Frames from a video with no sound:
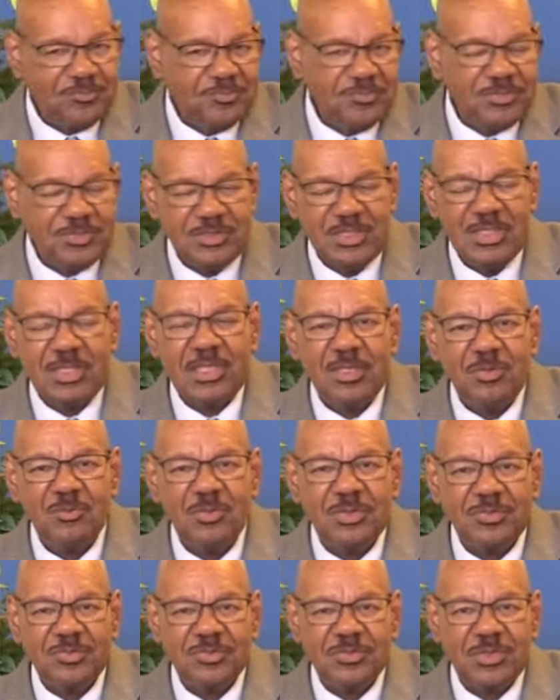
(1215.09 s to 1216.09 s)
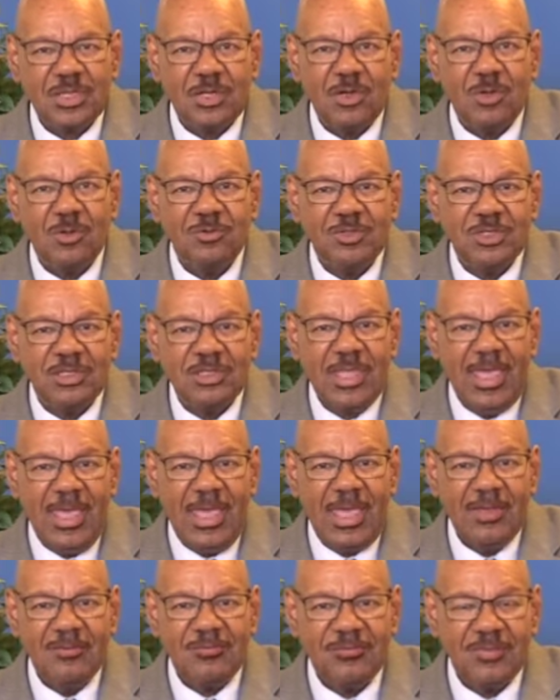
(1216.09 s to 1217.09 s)
sticking with the golden
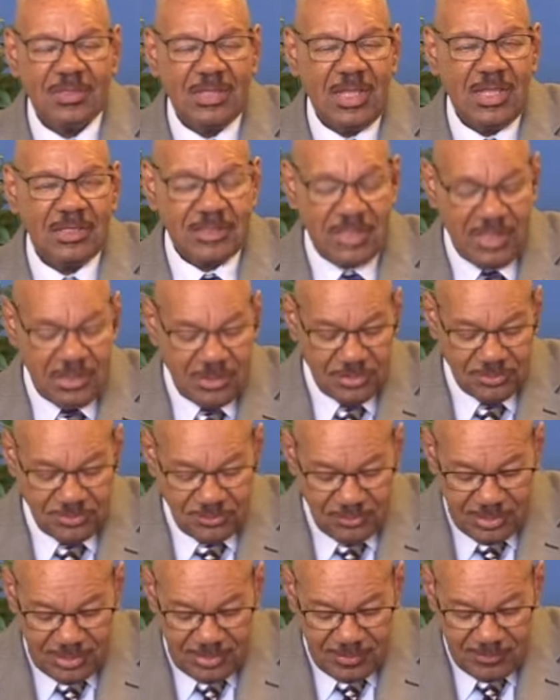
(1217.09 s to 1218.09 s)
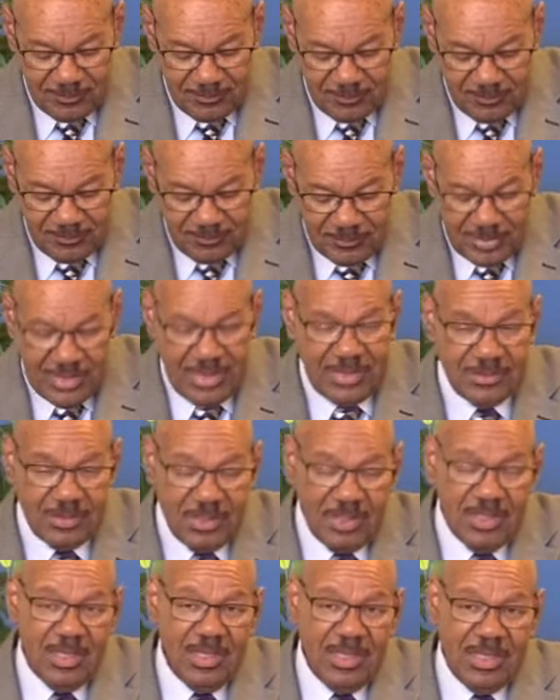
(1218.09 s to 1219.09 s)
calf and idolatry. And
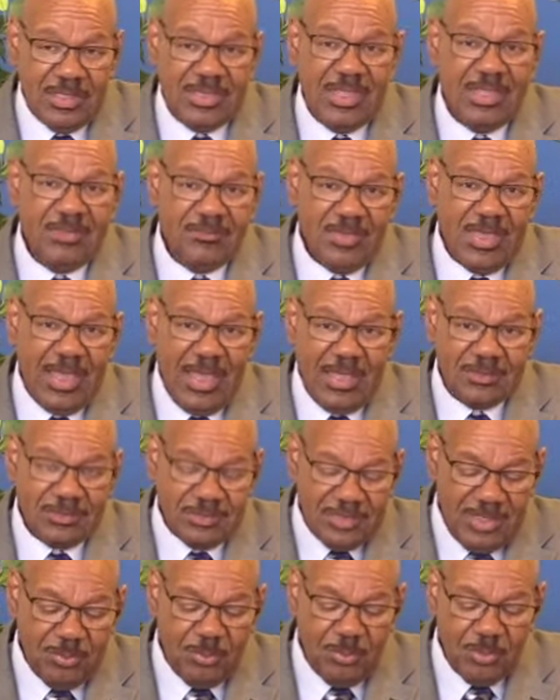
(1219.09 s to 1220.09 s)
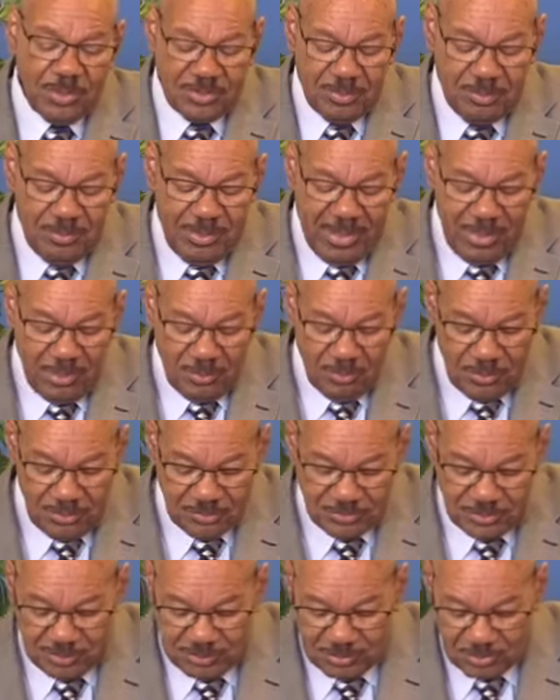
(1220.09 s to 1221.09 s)
they even got deeper into Baal
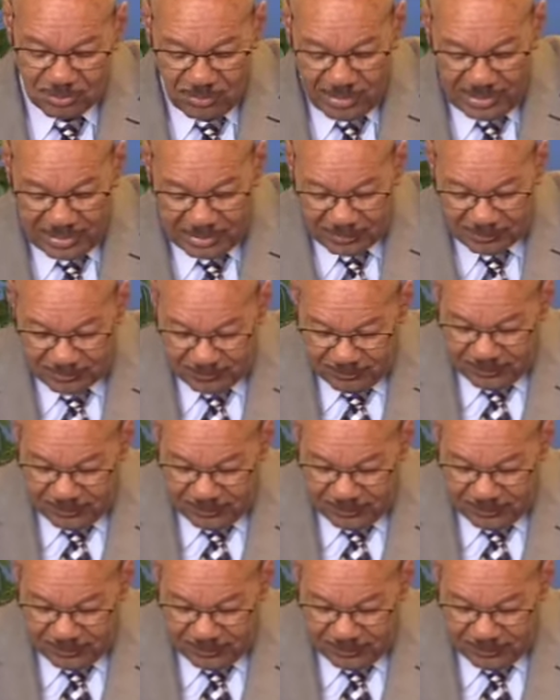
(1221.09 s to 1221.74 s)
worship as well.